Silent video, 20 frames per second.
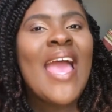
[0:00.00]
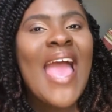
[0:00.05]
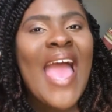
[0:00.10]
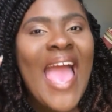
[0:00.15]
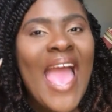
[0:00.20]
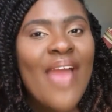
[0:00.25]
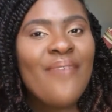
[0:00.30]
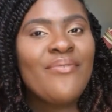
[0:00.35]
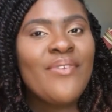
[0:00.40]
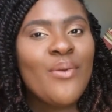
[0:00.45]

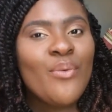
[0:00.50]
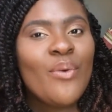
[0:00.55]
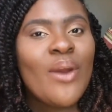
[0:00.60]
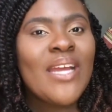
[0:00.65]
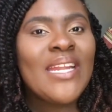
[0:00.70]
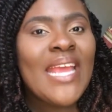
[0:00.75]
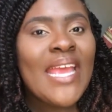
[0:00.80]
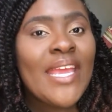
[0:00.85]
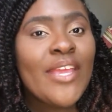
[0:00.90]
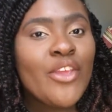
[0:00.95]

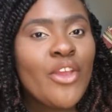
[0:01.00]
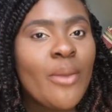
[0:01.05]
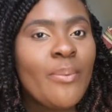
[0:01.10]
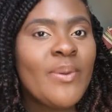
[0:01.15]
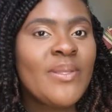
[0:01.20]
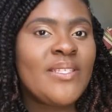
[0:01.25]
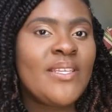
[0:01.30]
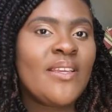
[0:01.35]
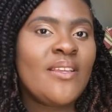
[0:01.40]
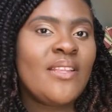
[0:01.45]
everyone in your
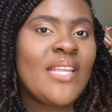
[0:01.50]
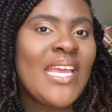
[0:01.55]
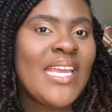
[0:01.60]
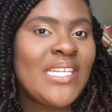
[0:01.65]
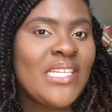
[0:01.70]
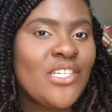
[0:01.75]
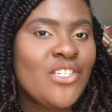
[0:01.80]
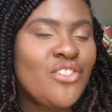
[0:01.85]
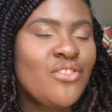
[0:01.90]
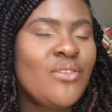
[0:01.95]
particular
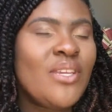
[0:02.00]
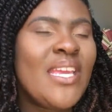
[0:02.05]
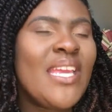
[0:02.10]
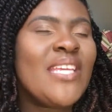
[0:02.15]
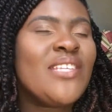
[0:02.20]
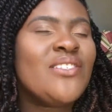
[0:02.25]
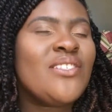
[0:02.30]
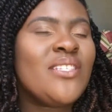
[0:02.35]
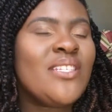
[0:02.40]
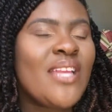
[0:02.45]
industry
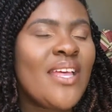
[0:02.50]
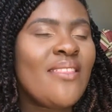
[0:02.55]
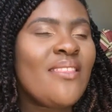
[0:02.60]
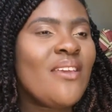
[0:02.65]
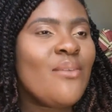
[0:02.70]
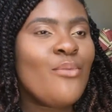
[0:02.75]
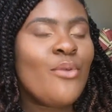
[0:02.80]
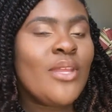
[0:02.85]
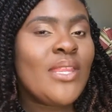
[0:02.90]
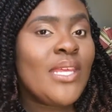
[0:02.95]
is
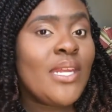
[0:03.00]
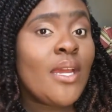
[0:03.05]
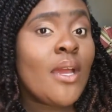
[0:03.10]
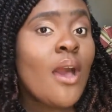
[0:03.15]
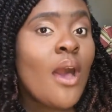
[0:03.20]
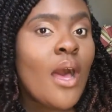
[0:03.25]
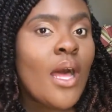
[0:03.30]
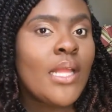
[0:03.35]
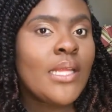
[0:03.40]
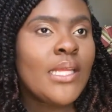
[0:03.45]
nothing more than a
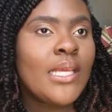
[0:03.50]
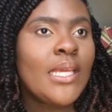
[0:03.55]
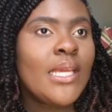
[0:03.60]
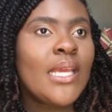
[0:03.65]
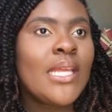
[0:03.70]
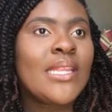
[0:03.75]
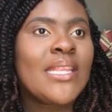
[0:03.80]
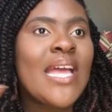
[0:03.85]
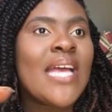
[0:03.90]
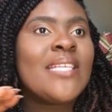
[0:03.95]

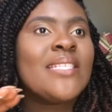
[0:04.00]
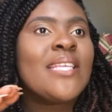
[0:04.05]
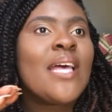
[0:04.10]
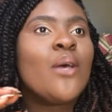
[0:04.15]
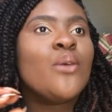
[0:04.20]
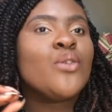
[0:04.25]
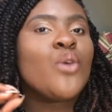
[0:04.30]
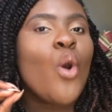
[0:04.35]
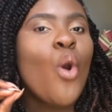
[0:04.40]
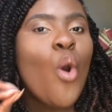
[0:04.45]
colleague. That
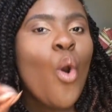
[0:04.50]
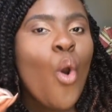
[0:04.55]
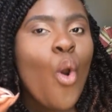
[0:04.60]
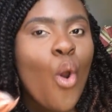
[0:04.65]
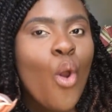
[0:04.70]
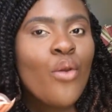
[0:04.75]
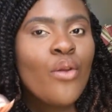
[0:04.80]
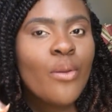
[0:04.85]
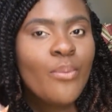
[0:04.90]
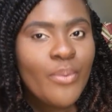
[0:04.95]
sounds
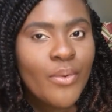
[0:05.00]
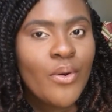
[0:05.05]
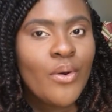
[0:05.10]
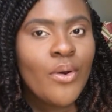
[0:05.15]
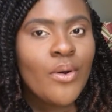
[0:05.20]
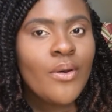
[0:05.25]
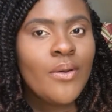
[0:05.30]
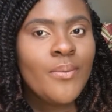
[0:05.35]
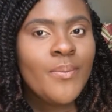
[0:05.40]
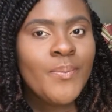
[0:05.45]

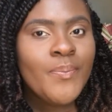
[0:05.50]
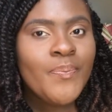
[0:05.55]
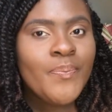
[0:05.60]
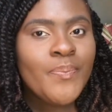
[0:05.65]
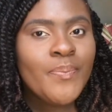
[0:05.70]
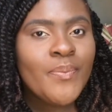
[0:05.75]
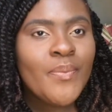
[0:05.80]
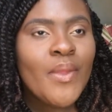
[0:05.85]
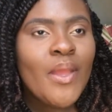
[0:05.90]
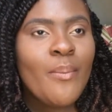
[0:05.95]
horrible,
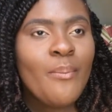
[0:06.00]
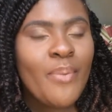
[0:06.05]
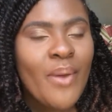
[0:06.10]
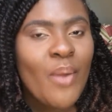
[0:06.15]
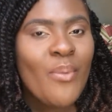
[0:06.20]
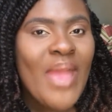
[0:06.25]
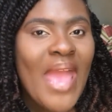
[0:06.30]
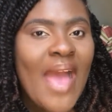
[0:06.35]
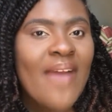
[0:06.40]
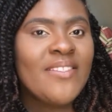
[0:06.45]

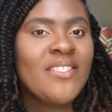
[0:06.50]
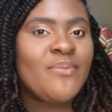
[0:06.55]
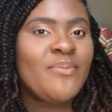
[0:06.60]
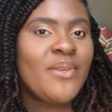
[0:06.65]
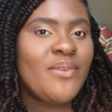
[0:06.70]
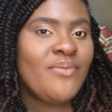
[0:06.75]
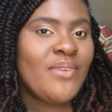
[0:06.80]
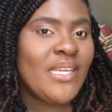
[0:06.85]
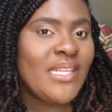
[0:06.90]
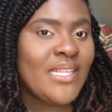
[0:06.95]
but we have to
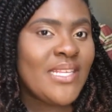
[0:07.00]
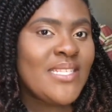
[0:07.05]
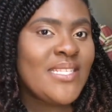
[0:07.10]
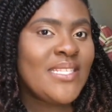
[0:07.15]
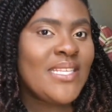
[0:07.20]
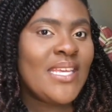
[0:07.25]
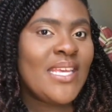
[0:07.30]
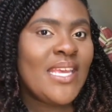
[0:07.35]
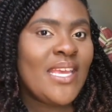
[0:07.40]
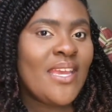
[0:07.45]
be
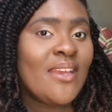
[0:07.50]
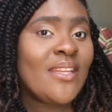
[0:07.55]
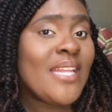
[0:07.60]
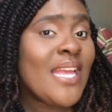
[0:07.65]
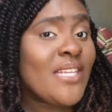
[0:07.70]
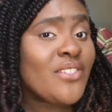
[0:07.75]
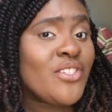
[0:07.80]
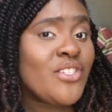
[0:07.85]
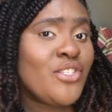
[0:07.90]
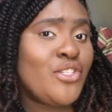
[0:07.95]
realistic here.
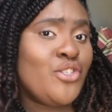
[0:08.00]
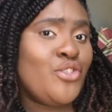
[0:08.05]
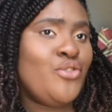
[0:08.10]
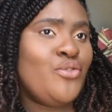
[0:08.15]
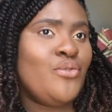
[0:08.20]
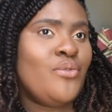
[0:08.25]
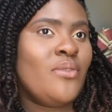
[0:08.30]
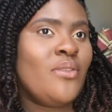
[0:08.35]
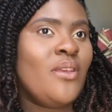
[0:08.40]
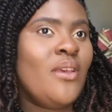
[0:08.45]
That's just the
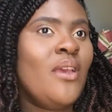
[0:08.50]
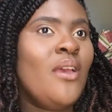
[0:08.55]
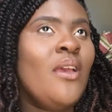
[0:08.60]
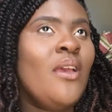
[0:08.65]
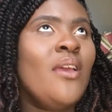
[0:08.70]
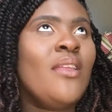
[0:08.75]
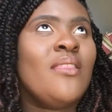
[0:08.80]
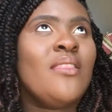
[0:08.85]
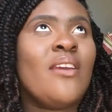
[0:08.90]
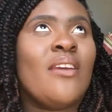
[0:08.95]
truth.
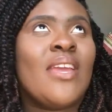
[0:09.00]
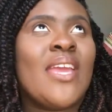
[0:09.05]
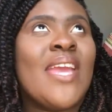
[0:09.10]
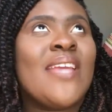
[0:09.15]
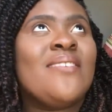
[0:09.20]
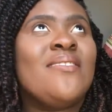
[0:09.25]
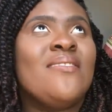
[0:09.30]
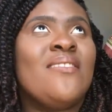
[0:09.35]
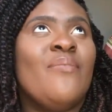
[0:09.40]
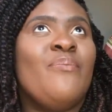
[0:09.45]
There are
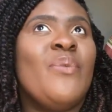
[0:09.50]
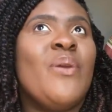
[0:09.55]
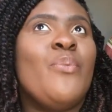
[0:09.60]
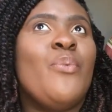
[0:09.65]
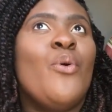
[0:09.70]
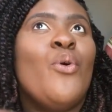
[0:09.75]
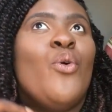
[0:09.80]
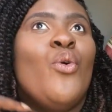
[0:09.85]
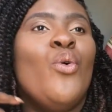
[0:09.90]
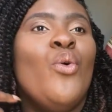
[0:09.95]
cases of
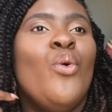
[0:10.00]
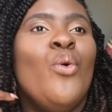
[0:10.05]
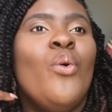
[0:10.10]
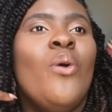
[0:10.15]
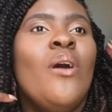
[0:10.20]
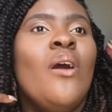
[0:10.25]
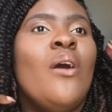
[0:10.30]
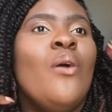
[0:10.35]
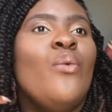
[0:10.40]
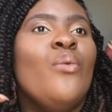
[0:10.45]
people who
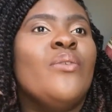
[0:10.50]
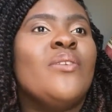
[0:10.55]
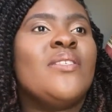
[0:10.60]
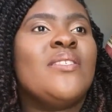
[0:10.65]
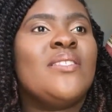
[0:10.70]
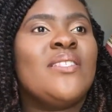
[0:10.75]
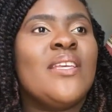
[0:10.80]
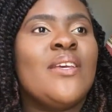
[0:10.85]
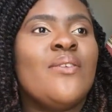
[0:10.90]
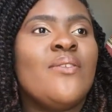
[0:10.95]
will
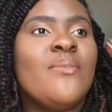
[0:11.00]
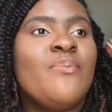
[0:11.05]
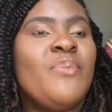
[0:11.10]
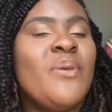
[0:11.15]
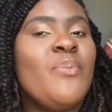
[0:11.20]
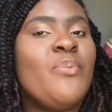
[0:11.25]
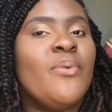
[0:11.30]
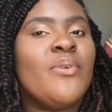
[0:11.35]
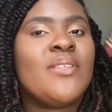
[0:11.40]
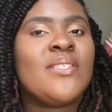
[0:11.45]
steal
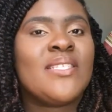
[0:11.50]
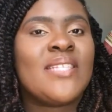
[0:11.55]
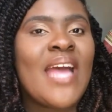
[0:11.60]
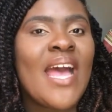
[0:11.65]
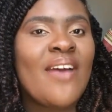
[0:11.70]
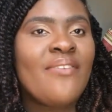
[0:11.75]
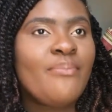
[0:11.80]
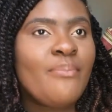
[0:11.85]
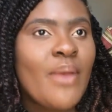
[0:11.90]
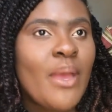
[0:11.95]
people's
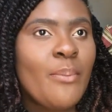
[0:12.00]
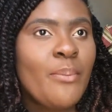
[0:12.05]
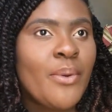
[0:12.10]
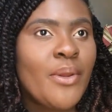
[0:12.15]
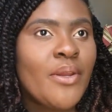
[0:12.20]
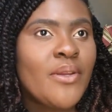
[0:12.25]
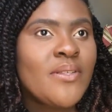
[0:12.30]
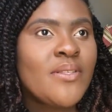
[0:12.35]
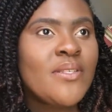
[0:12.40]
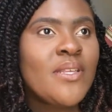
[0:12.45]
staff
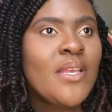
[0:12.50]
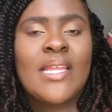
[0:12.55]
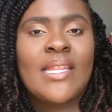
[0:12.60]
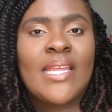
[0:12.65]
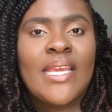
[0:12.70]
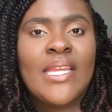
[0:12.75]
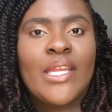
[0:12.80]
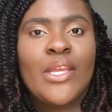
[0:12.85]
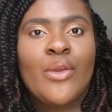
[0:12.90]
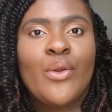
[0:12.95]
members. A
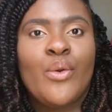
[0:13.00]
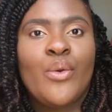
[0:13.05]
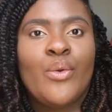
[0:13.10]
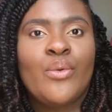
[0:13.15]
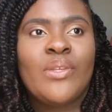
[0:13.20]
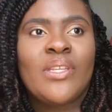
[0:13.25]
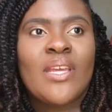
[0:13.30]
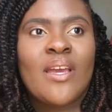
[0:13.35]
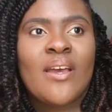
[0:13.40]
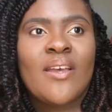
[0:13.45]
lady who
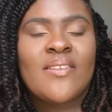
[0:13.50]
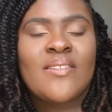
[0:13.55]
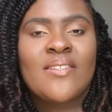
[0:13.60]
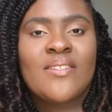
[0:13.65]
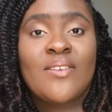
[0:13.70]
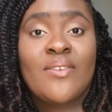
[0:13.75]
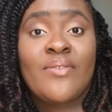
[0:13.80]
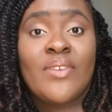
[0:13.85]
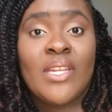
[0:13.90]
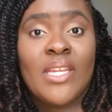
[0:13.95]
does
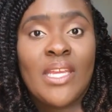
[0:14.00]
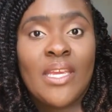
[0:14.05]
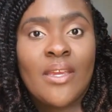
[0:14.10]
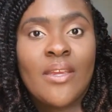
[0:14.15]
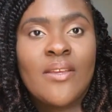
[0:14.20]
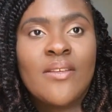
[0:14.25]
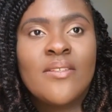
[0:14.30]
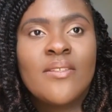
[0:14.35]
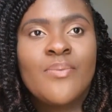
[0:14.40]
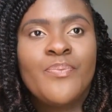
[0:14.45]

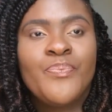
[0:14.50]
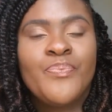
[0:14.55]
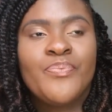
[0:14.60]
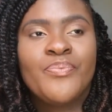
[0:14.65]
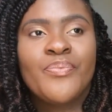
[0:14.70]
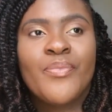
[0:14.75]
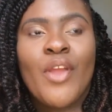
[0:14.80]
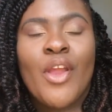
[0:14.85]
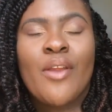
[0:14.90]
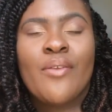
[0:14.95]
souvenirs,
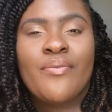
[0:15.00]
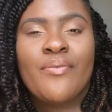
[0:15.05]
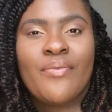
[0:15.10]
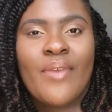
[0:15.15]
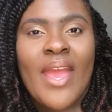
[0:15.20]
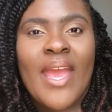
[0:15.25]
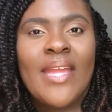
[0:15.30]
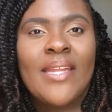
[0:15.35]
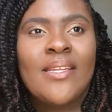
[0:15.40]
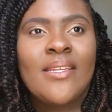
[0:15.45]
her
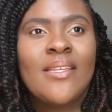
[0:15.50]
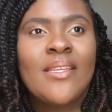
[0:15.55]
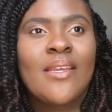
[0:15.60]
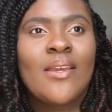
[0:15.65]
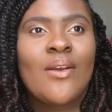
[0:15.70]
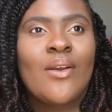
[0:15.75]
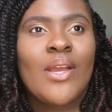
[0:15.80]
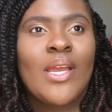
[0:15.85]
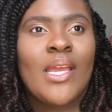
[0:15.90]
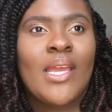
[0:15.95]
friend
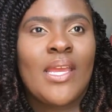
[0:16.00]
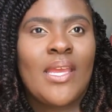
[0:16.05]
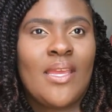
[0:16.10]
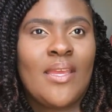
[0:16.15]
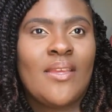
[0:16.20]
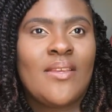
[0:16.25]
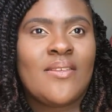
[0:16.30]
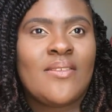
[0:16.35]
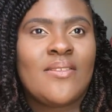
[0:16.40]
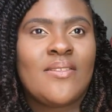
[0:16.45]

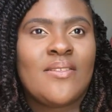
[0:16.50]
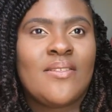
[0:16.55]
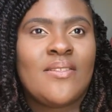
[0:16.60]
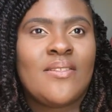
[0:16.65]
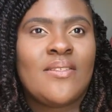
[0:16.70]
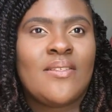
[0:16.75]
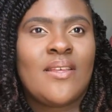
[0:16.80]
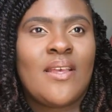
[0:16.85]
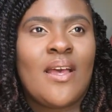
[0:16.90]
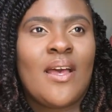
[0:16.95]

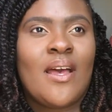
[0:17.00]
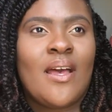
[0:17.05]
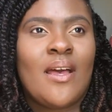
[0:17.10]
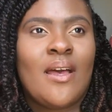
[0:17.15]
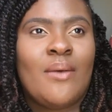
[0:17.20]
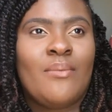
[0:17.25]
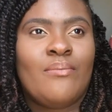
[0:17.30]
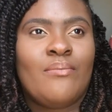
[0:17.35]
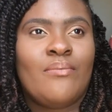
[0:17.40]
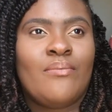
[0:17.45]
is
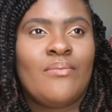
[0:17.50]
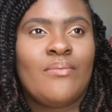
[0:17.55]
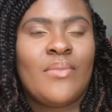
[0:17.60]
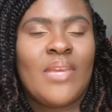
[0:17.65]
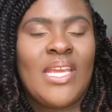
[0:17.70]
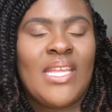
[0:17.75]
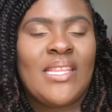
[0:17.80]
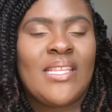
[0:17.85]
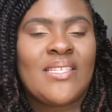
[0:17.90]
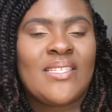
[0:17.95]

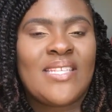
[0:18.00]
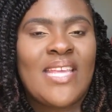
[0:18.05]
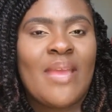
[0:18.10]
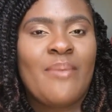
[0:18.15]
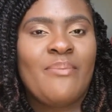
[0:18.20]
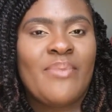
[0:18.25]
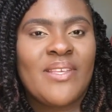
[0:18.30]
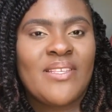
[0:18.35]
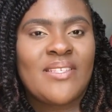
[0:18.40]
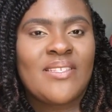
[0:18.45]
in the same
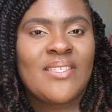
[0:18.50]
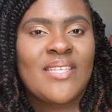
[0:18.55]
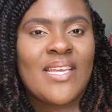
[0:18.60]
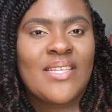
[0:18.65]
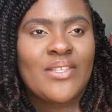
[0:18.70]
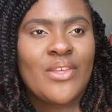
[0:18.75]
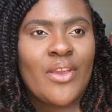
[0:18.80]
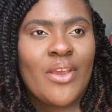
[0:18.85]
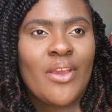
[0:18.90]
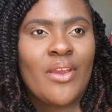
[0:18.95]
business
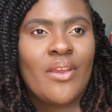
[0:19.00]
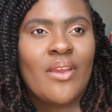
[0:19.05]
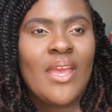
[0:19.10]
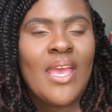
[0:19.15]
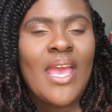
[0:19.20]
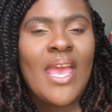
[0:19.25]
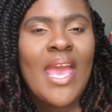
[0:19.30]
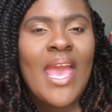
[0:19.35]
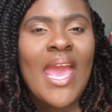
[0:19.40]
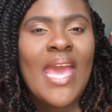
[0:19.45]
as her,
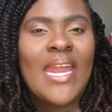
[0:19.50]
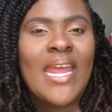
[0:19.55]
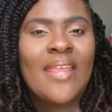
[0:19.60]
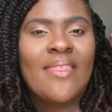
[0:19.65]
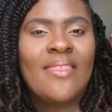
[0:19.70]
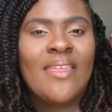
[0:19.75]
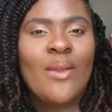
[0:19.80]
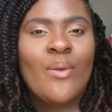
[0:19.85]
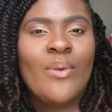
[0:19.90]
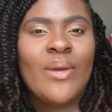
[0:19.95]
and I
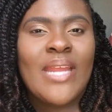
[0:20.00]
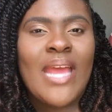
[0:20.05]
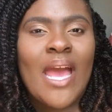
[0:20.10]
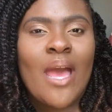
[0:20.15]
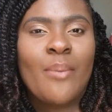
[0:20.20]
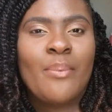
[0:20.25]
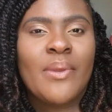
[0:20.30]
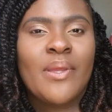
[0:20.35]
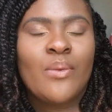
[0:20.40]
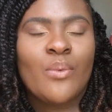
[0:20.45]
think what
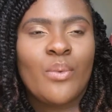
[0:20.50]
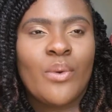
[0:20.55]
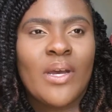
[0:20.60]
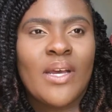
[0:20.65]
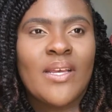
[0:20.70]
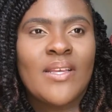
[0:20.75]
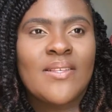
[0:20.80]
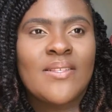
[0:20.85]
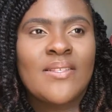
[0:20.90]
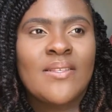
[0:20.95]
happened
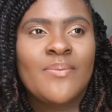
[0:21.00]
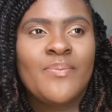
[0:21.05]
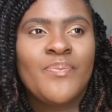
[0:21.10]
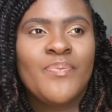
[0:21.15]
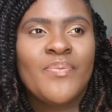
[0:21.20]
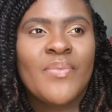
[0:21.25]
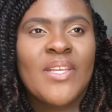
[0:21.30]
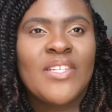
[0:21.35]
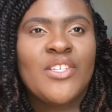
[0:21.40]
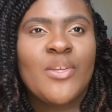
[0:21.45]
was
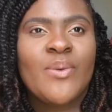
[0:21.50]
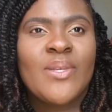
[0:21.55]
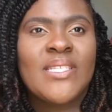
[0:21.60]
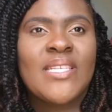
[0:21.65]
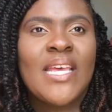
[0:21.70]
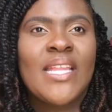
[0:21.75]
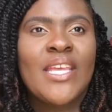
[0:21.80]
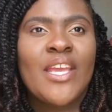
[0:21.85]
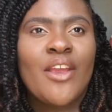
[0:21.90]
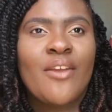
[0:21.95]
she was
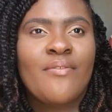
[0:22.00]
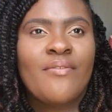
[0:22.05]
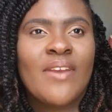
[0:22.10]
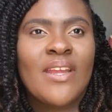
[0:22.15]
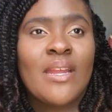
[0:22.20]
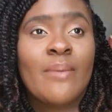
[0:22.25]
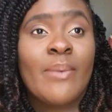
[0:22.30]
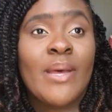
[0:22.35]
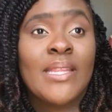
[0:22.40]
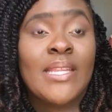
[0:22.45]
telling her friend
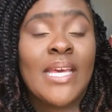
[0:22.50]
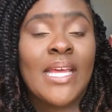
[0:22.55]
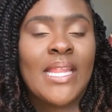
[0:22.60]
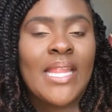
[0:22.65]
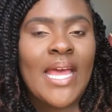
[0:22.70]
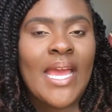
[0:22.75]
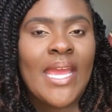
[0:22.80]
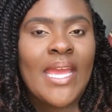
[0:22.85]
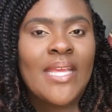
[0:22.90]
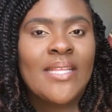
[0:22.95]
about the
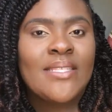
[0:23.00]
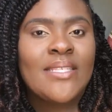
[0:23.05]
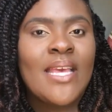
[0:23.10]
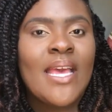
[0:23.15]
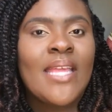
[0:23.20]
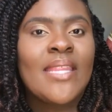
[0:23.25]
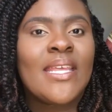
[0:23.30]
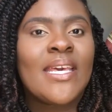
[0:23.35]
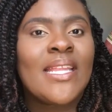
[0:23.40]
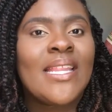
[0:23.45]
client.
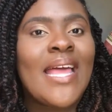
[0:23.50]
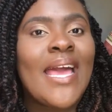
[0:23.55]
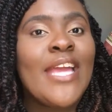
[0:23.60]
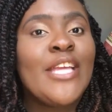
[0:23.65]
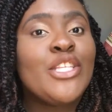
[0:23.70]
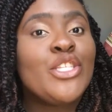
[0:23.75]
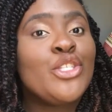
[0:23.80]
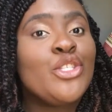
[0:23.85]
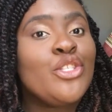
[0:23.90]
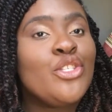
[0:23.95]
The
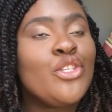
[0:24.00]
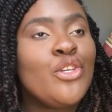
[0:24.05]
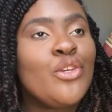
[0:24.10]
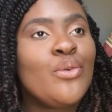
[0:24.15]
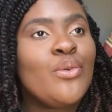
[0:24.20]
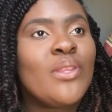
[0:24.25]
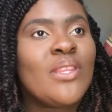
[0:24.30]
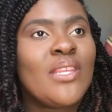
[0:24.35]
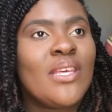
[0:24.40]
client knew